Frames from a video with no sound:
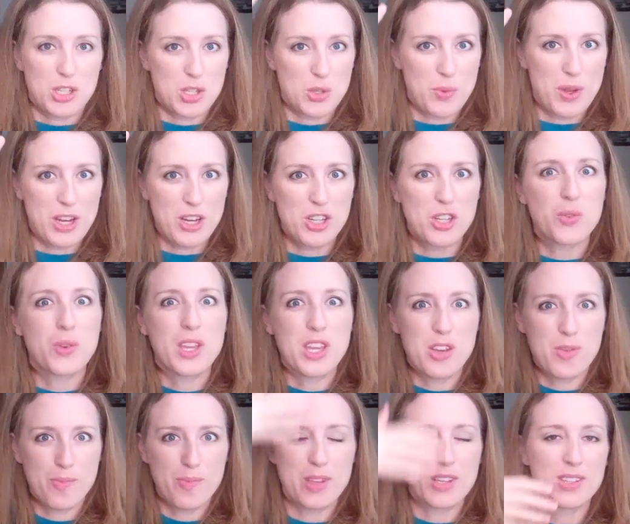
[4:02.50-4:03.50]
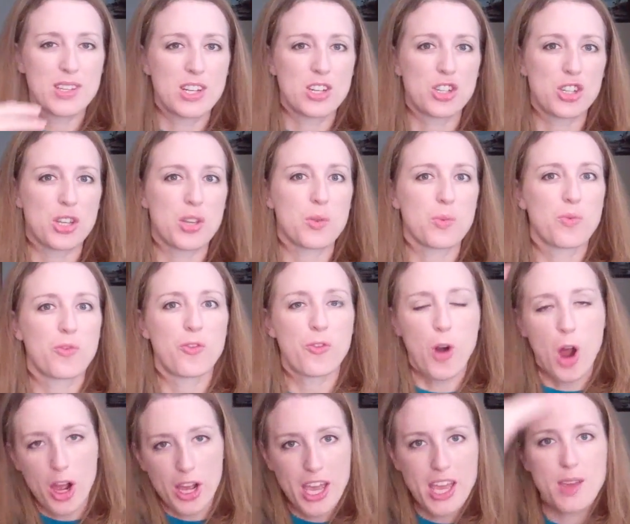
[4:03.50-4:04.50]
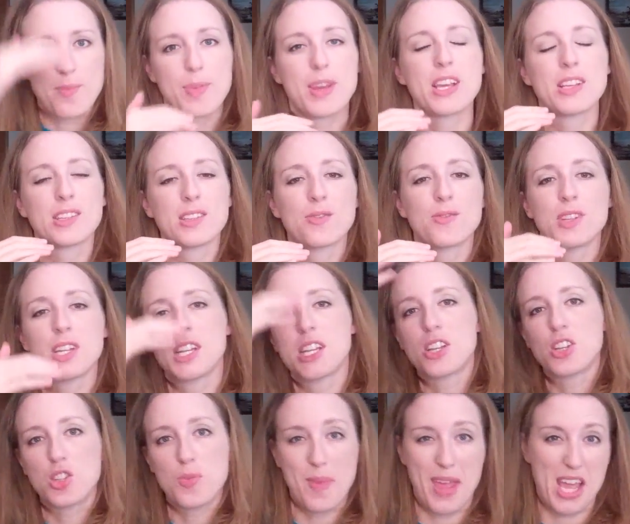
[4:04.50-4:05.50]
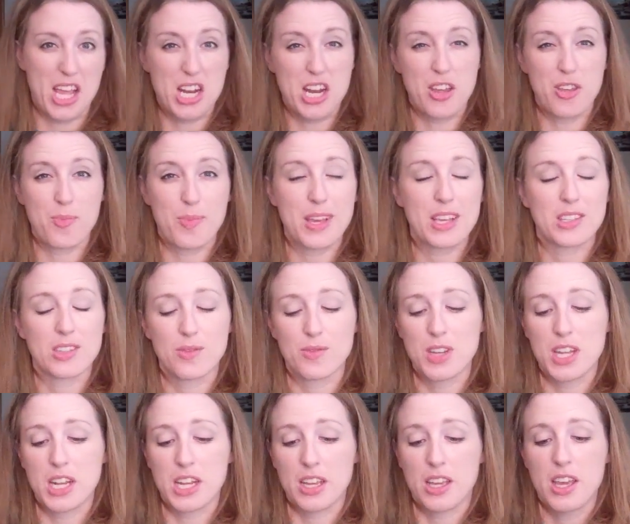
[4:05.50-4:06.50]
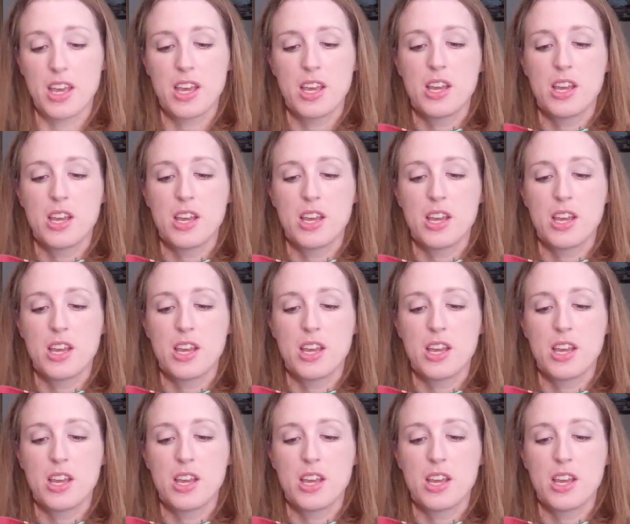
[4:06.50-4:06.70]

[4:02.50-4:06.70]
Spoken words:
which is what you're doing, you're essentially frogging a piece of knitting to make another piece of knitting.